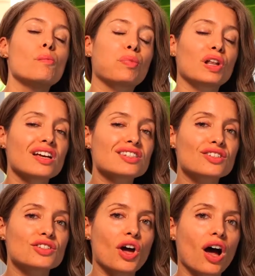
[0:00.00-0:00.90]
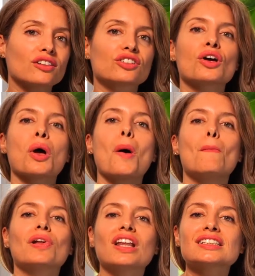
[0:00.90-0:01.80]
plus not,
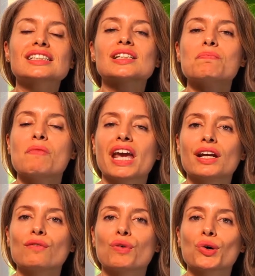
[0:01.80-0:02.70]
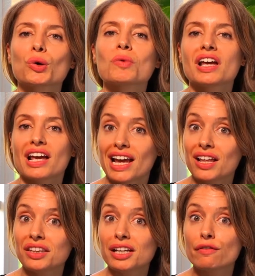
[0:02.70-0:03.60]
plus the main verb
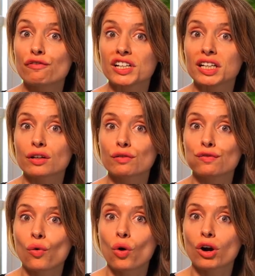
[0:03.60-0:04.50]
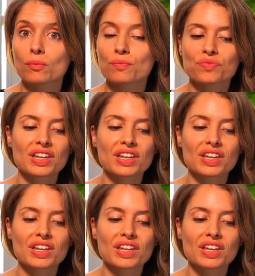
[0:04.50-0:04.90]
in the infinitive form.